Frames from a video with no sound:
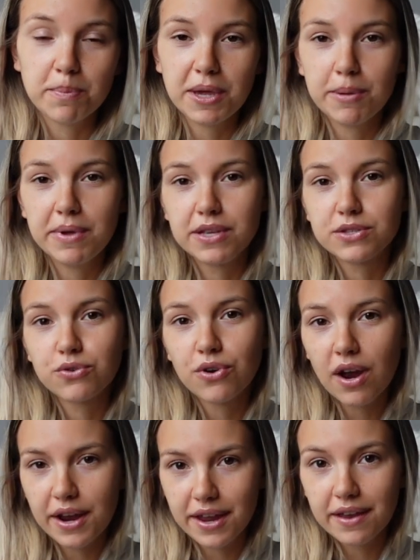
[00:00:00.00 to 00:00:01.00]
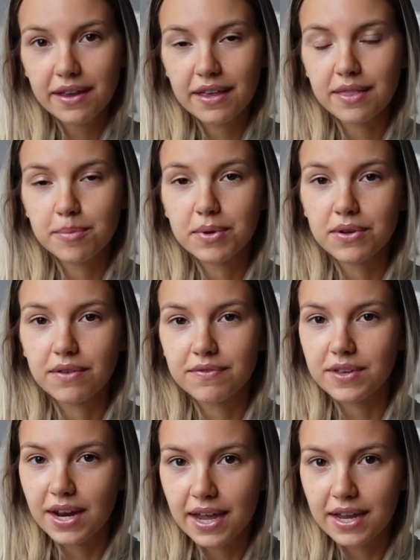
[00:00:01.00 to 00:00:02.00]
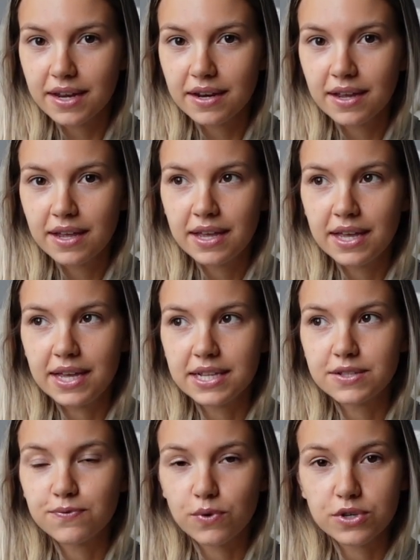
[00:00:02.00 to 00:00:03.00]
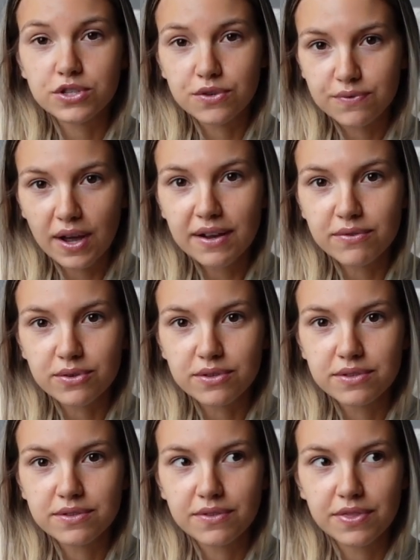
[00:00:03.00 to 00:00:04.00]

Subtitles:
baby is crying in the middle of the night, it's for survival.